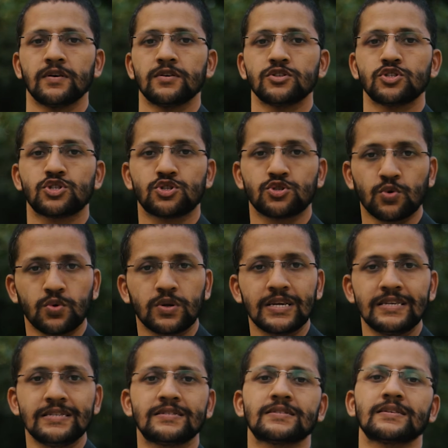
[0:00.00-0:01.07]

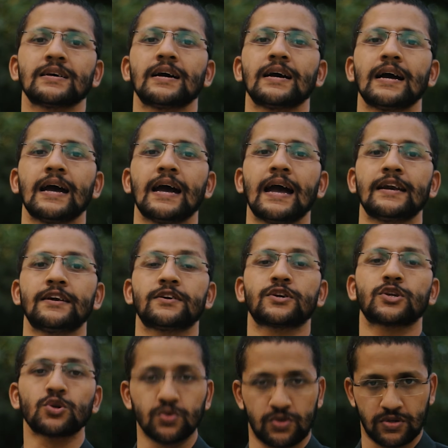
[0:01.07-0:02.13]
stories and
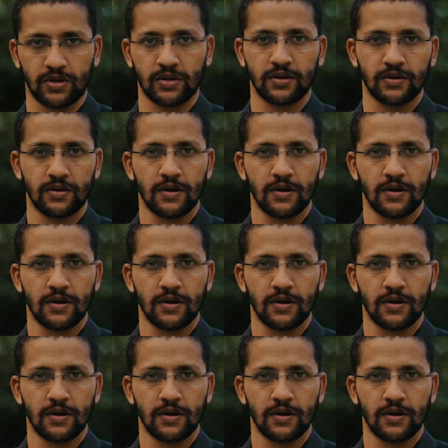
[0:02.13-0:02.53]
truth.